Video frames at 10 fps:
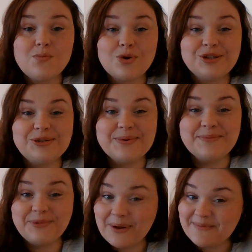pursue
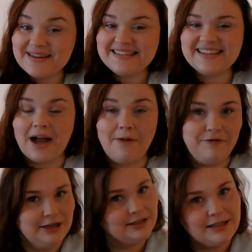employment,
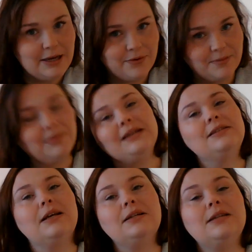obviously, with a place
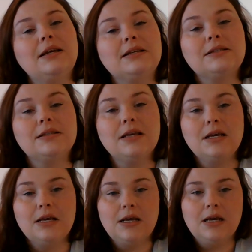that takes,
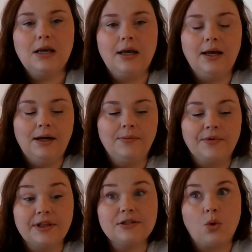or
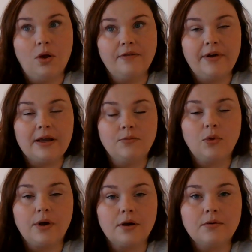that's a qualifying
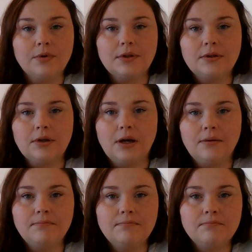employer with,
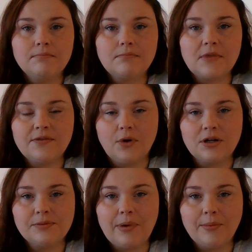as far
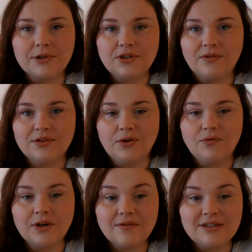as public service loan
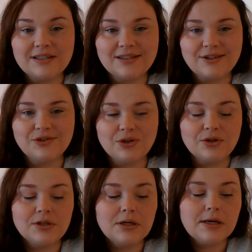forgiveness is concerned.